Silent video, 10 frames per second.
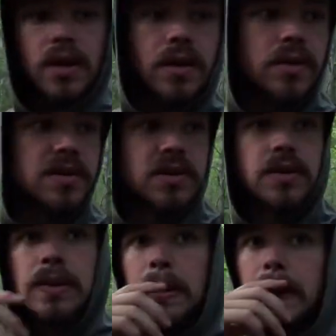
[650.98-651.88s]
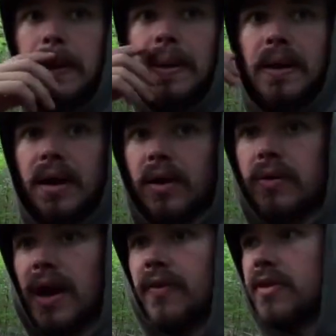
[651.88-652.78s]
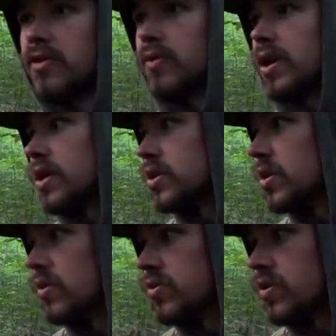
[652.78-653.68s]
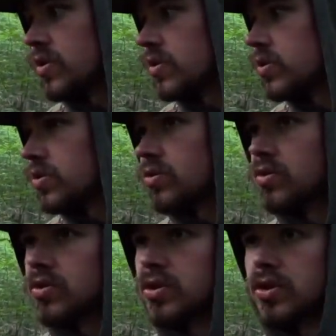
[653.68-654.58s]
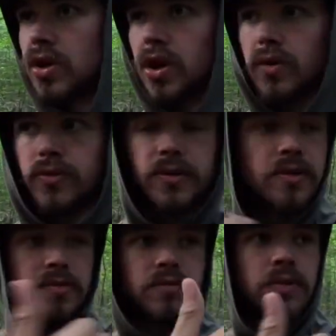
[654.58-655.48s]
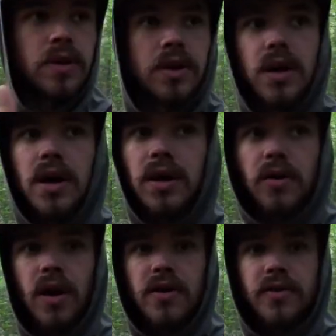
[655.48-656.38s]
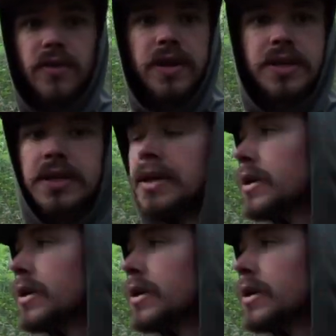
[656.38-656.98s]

yards I go down this ridge, there's just does cutting across the ridge.